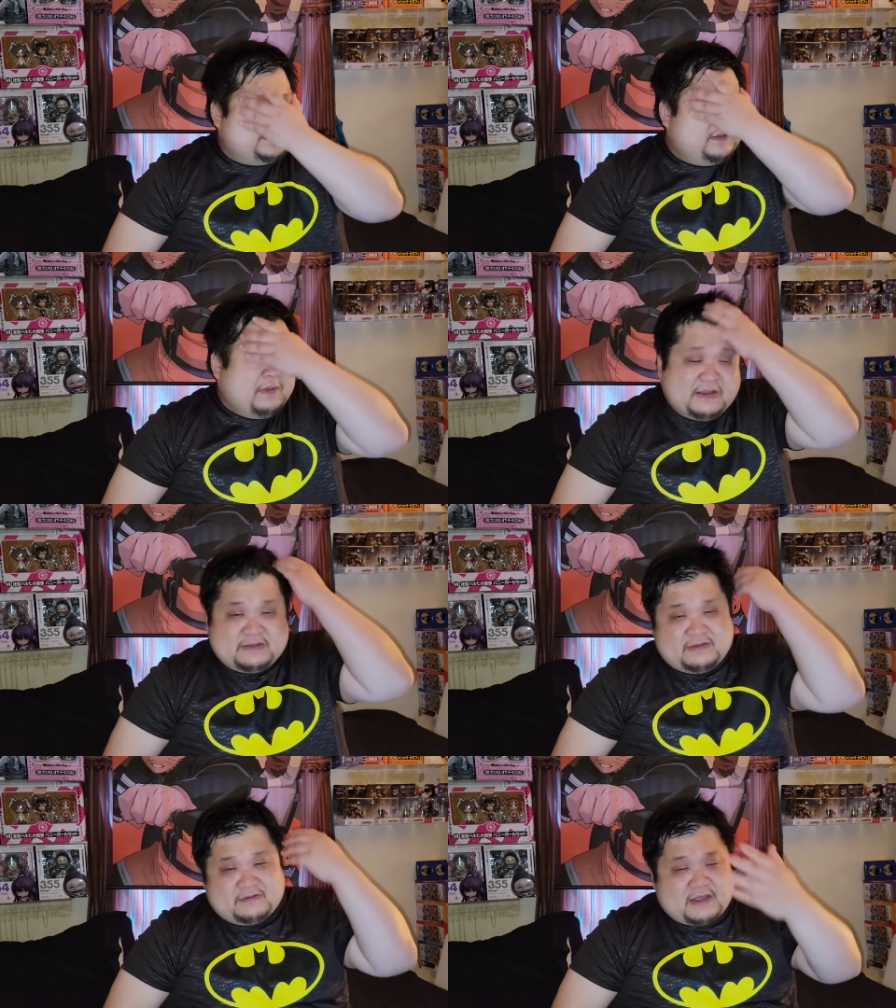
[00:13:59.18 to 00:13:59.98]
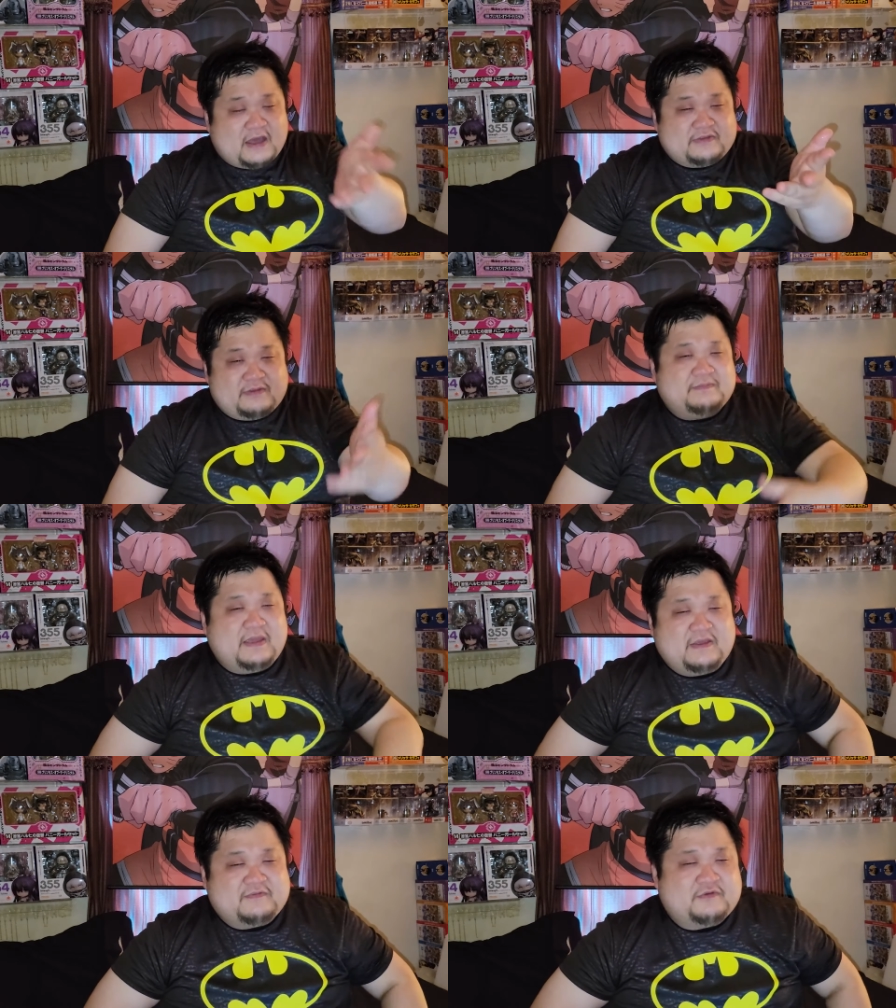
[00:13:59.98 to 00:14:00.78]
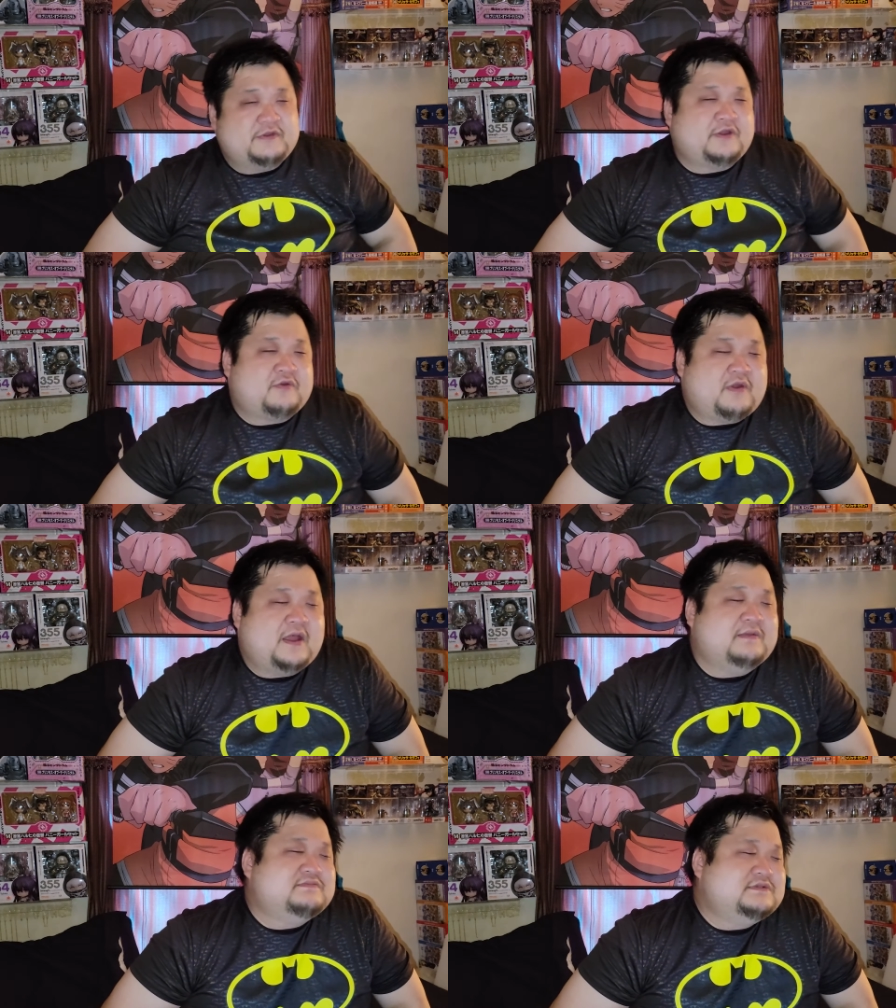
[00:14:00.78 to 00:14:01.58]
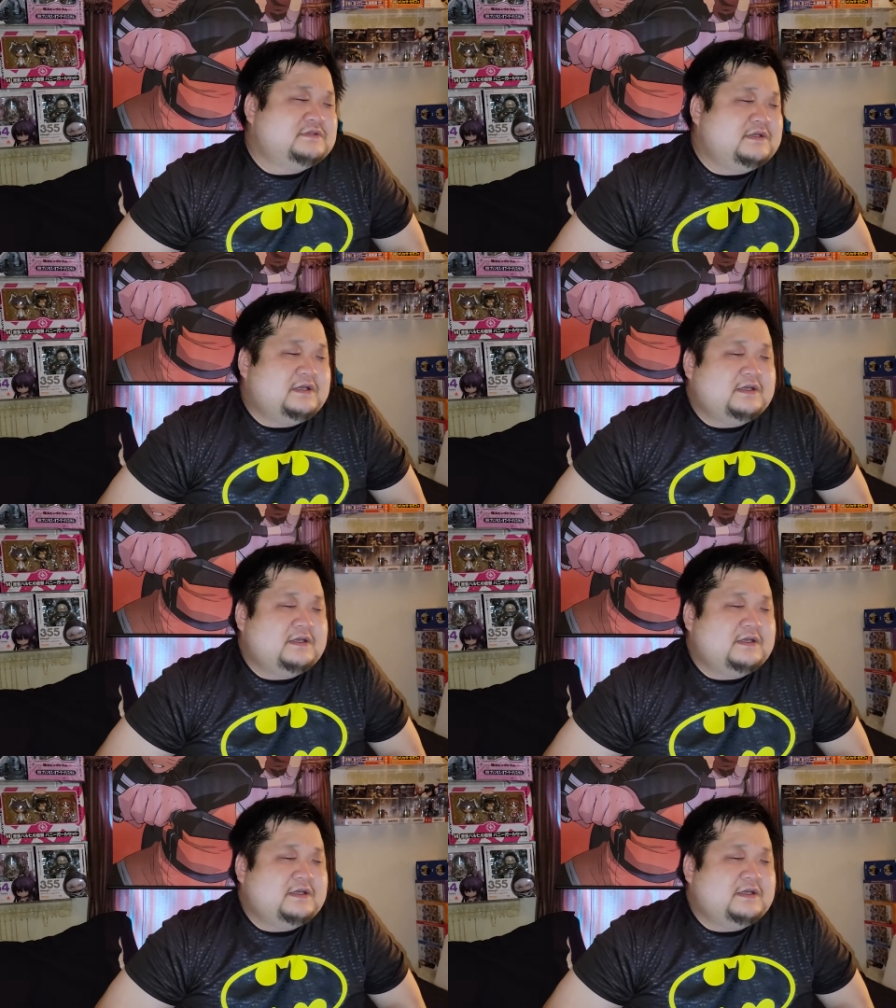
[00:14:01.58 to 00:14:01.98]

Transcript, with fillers: to make Gotham pay for their crimes.